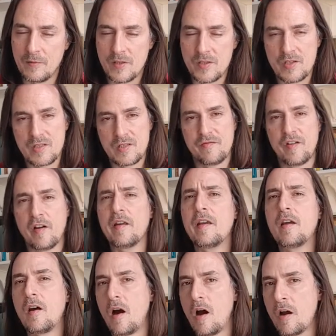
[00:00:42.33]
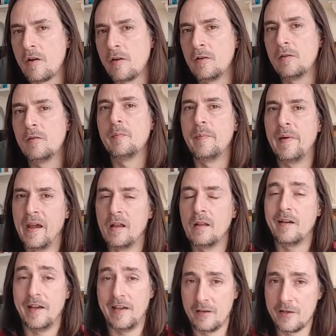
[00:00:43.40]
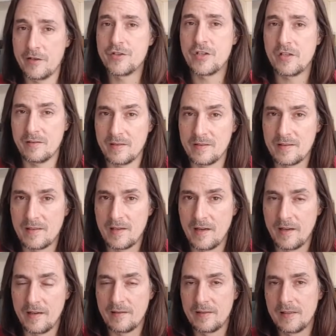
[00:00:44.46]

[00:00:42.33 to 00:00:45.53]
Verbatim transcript: which is a very carnal male energy in the sky.